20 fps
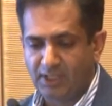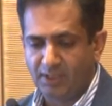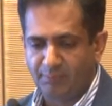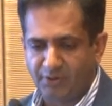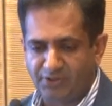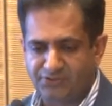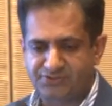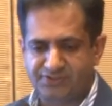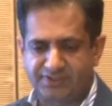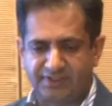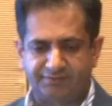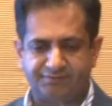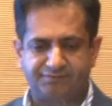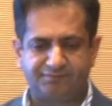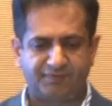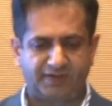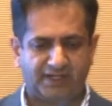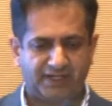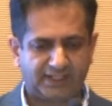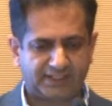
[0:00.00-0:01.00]
positive
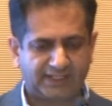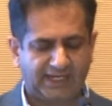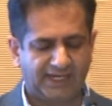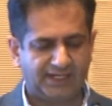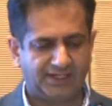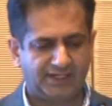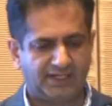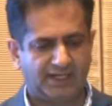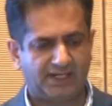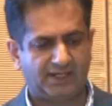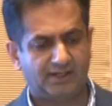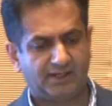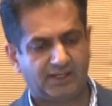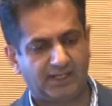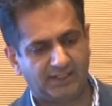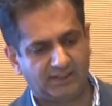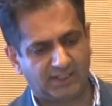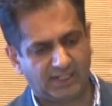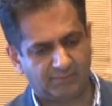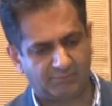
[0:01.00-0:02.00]
cannula
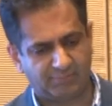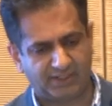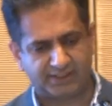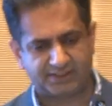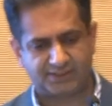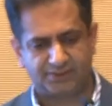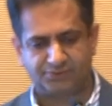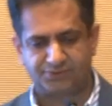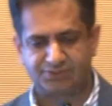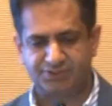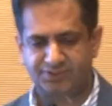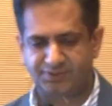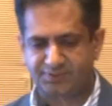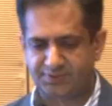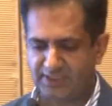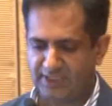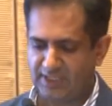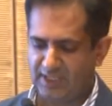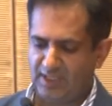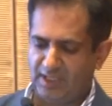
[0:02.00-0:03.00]
in blood cultures